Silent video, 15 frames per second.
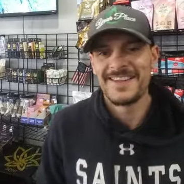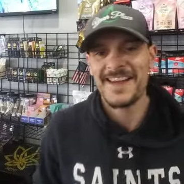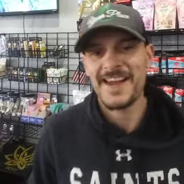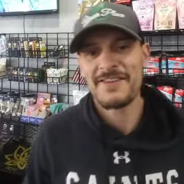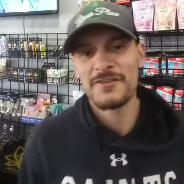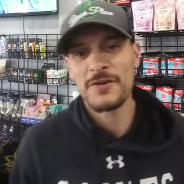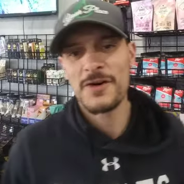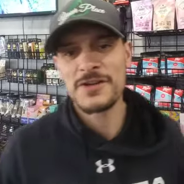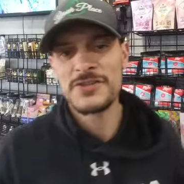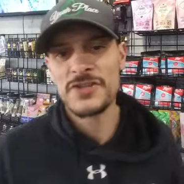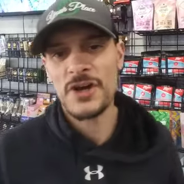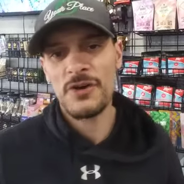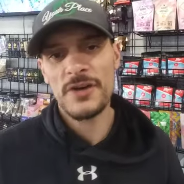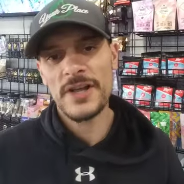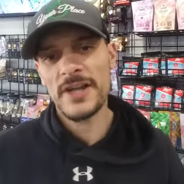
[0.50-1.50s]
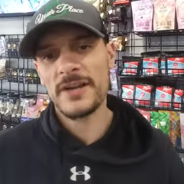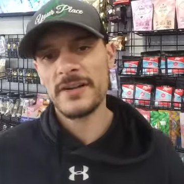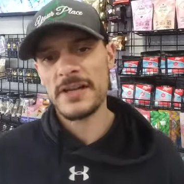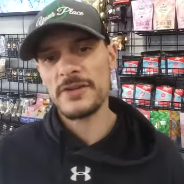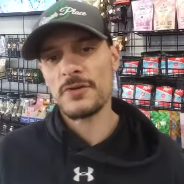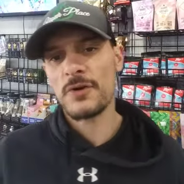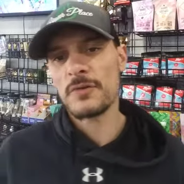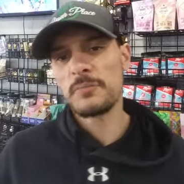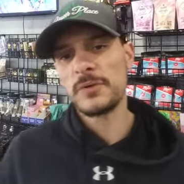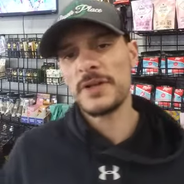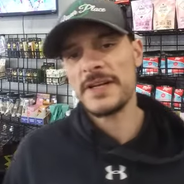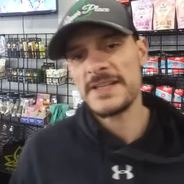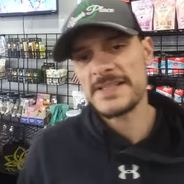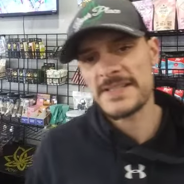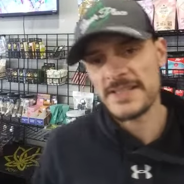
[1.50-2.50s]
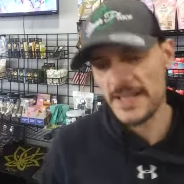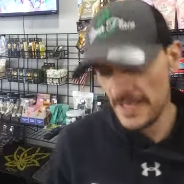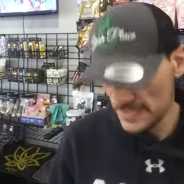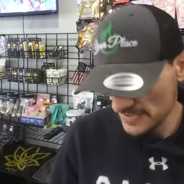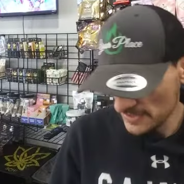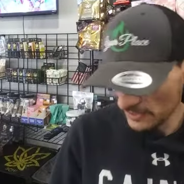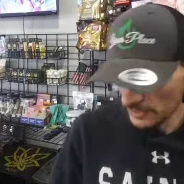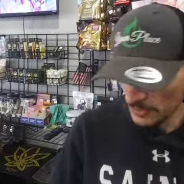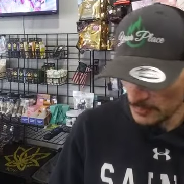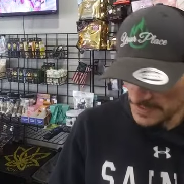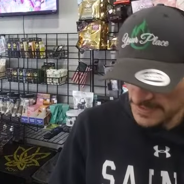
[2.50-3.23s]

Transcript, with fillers: Hey everyone, Joe here at Your Place in Osceola,